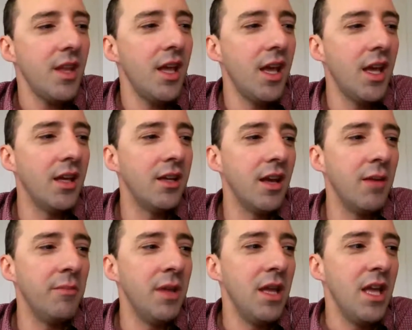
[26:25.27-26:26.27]
And
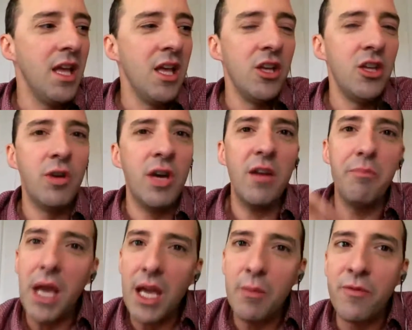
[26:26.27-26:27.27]
um, you kind of
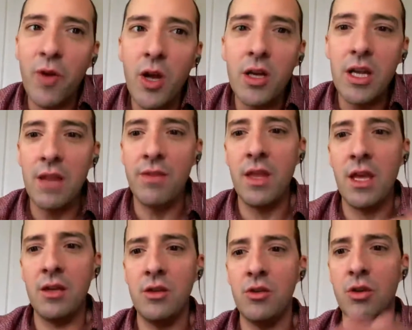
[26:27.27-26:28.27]
pay up front, and
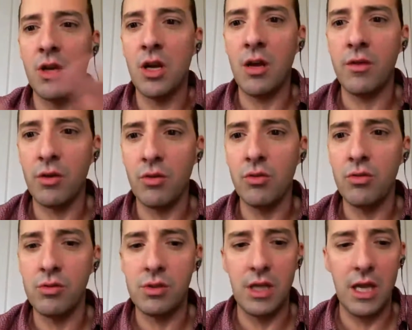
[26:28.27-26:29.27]
then you get on the
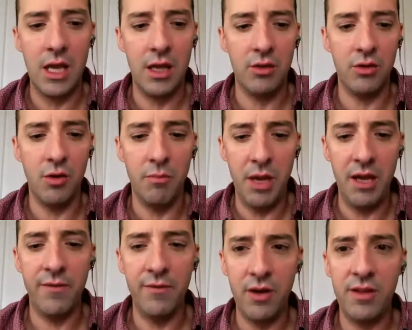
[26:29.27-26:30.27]
cruise, and you don't pay
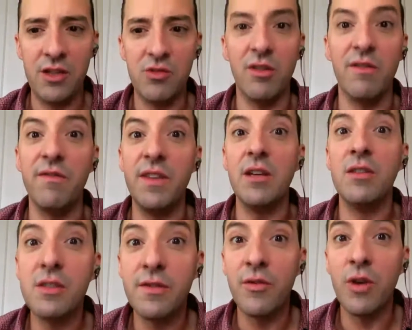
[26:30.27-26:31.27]
for anything, so it
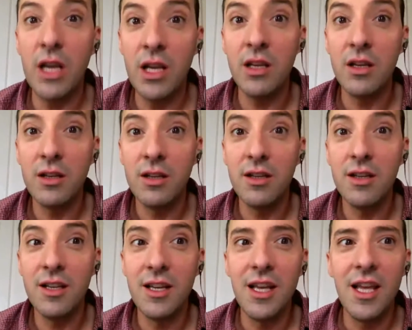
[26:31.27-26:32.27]
feels free.
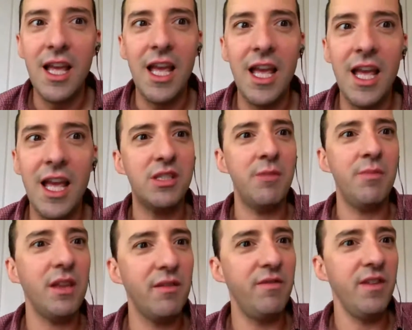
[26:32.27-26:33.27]
And when
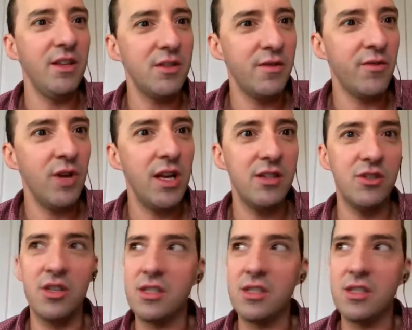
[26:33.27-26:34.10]
something feels free, it's